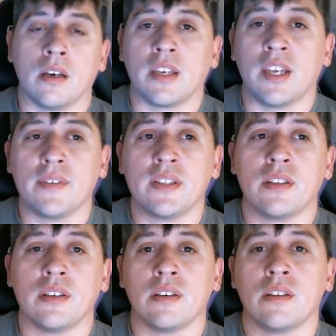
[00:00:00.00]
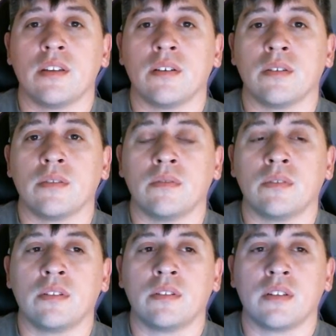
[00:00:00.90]
given the
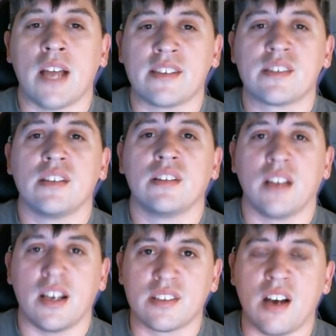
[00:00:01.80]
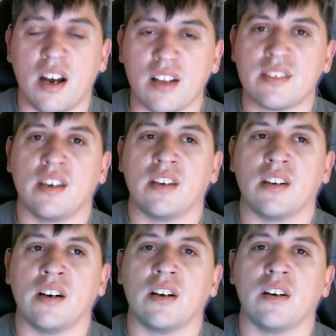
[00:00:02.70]
less and less content
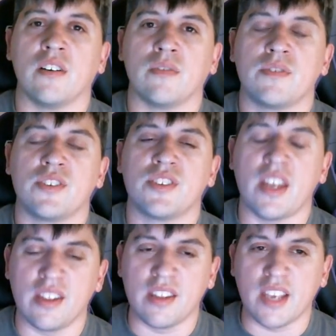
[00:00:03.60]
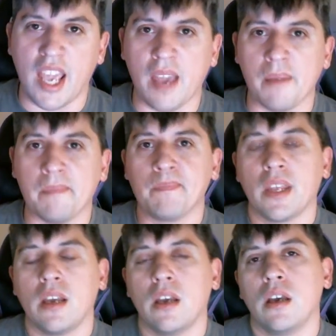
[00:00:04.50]
of state of the game
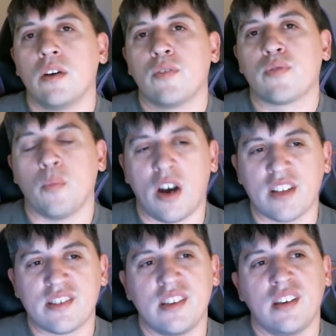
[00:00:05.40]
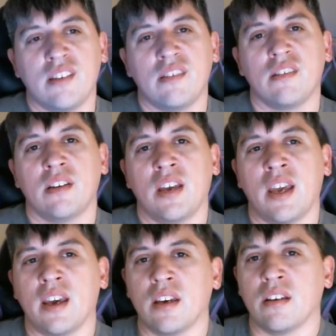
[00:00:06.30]
from WotC
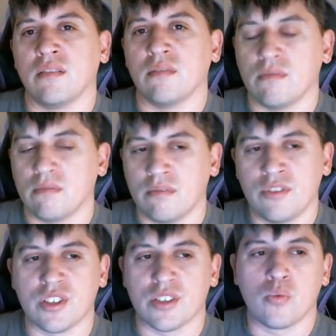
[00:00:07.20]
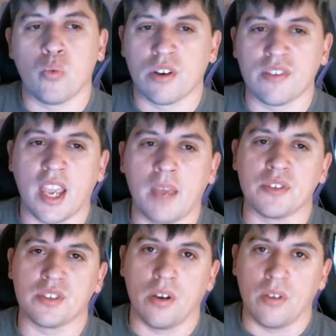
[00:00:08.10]
and just where the game
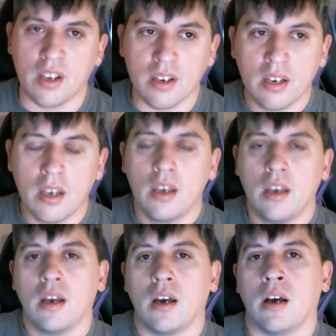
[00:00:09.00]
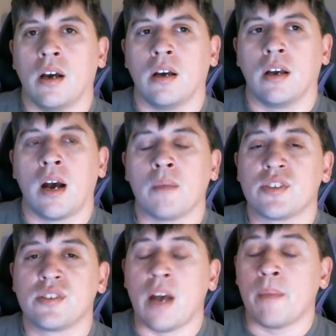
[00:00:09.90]
is going. I'm
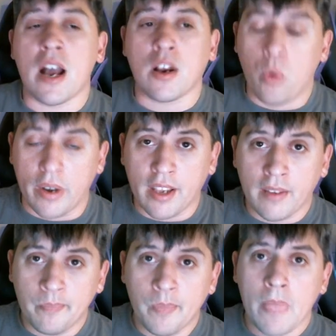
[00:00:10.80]
not quitting,